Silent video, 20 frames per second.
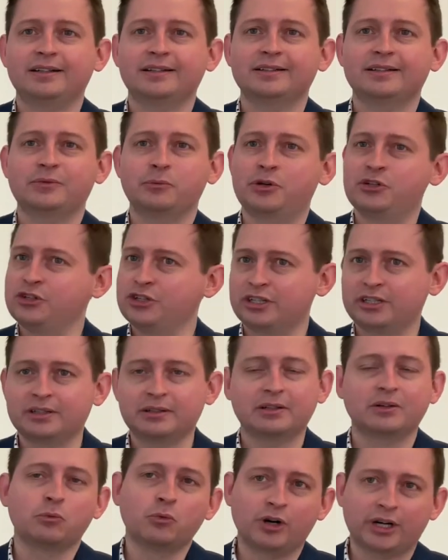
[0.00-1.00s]
when you're
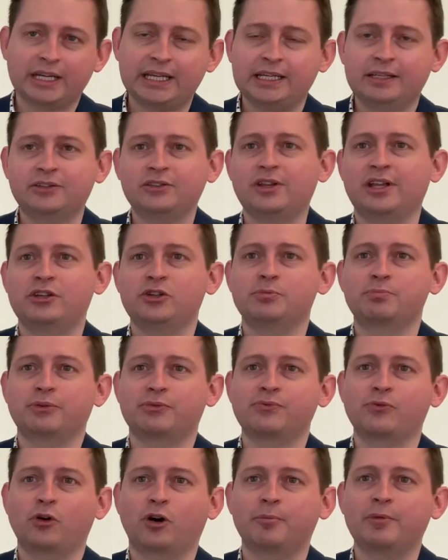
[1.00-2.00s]
working, that you
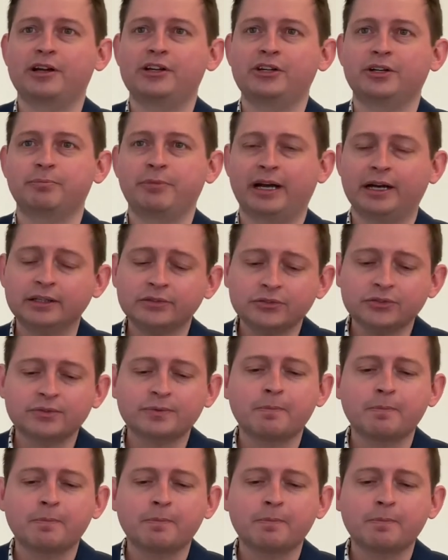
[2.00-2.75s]
perform at your best.